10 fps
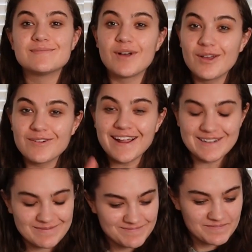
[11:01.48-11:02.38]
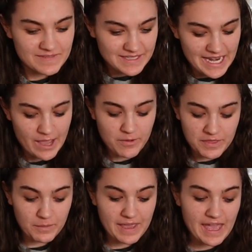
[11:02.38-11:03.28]
Alright, now
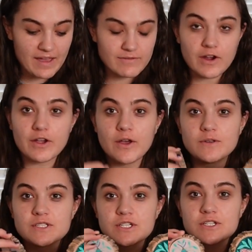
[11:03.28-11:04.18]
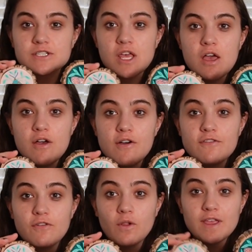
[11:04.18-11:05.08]
that we have our coasters
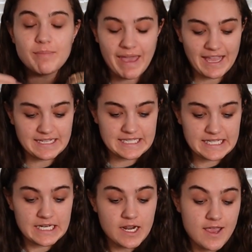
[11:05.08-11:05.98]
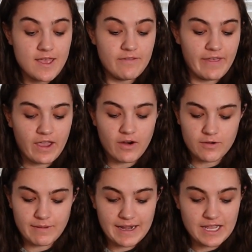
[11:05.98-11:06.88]
fully painted, they are
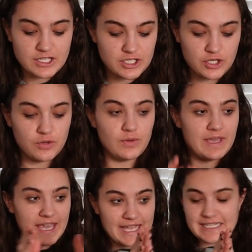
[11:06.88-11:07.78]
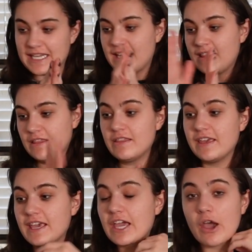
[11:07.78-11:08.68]
ready to get
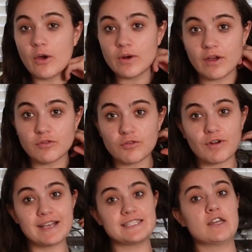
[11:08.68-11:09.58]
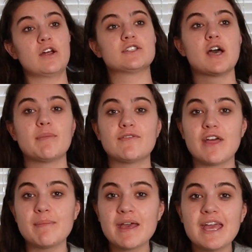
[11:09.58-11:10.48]
the coat of resin on top of
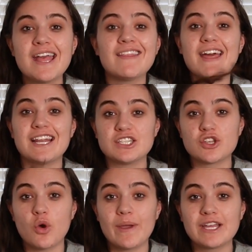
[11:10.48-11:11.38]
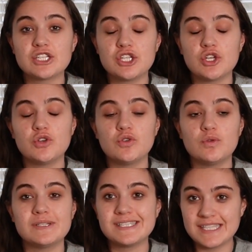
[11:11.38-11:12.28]
them that is going
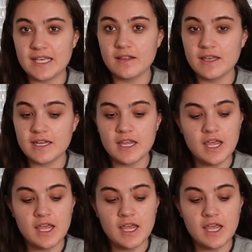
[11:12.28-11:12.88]
to seal it,